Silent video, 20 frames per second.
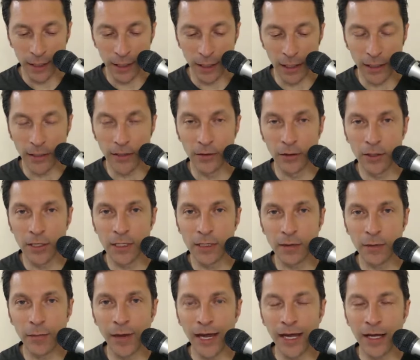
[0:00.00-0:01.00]
You look at
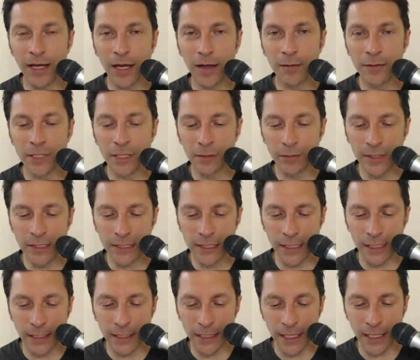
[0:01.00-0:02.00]
the backups, and we
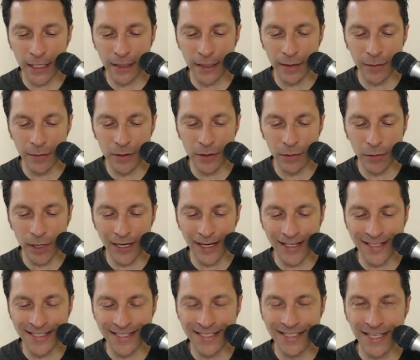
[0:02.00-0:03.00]
see a kid that was
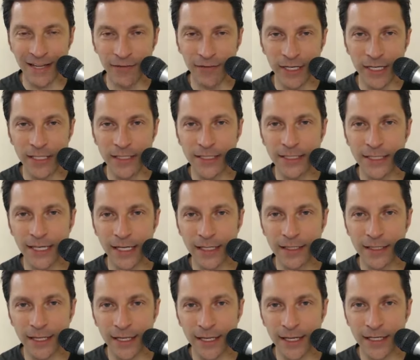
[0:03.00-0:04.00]
rated
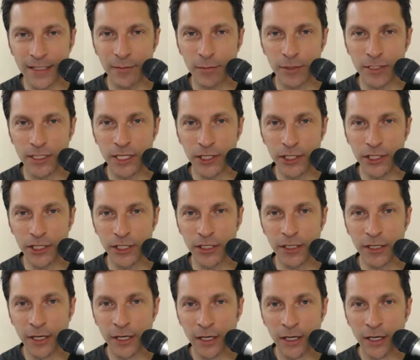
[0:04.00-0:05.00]
76th at his position,
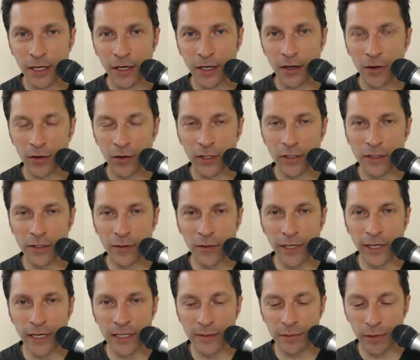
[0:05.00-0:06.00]
according to
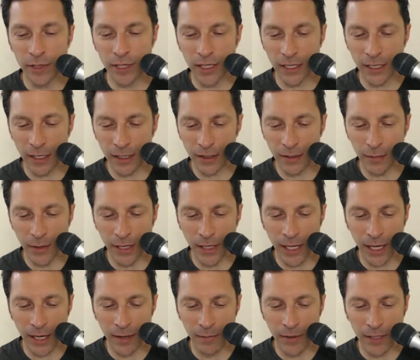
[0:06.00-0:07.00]
ESPN out of
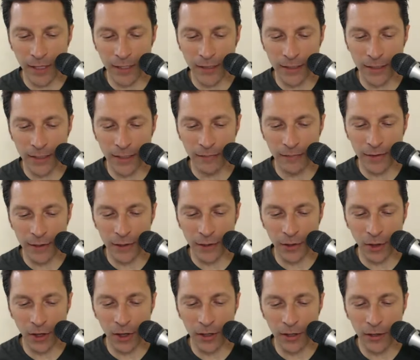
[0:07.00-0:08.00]
Miami. That's Steven
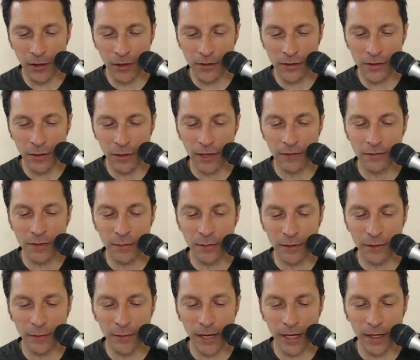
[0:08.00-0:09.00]
Claude. You also have some
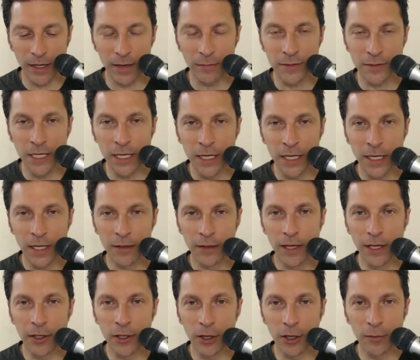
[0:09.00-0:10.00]
other backups
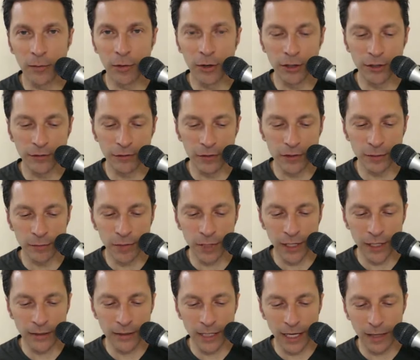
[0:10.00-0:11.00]
that could push for some
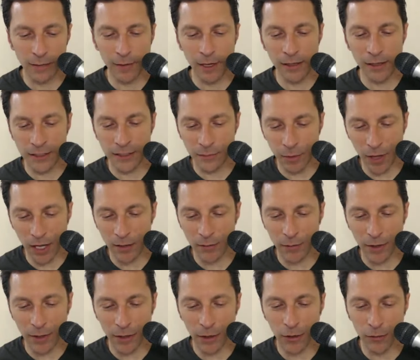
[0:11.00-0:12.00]
playing time. Alex
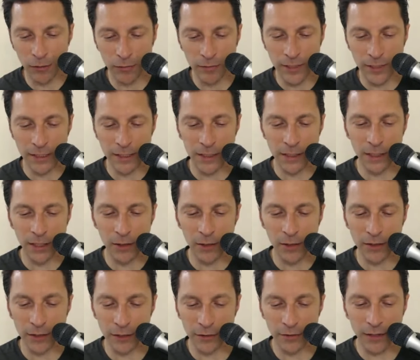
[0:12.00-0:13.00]
Bachman, who did so
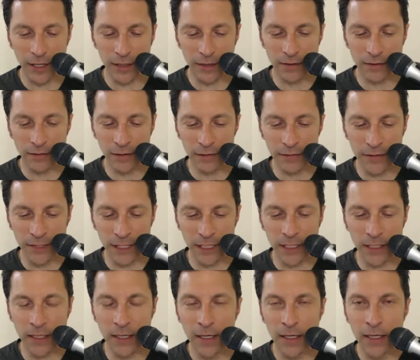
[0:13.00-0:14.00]
in
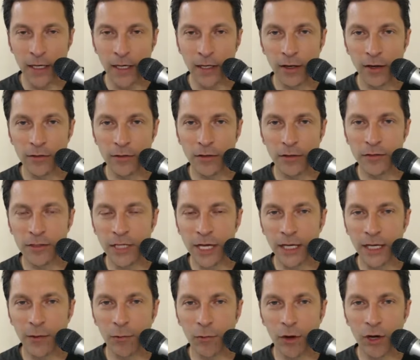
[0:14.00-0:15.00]
2015, and also
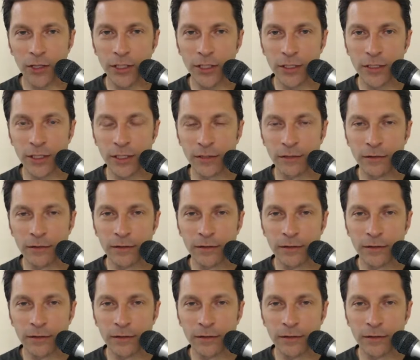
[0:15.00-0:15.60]
Scotty Washington.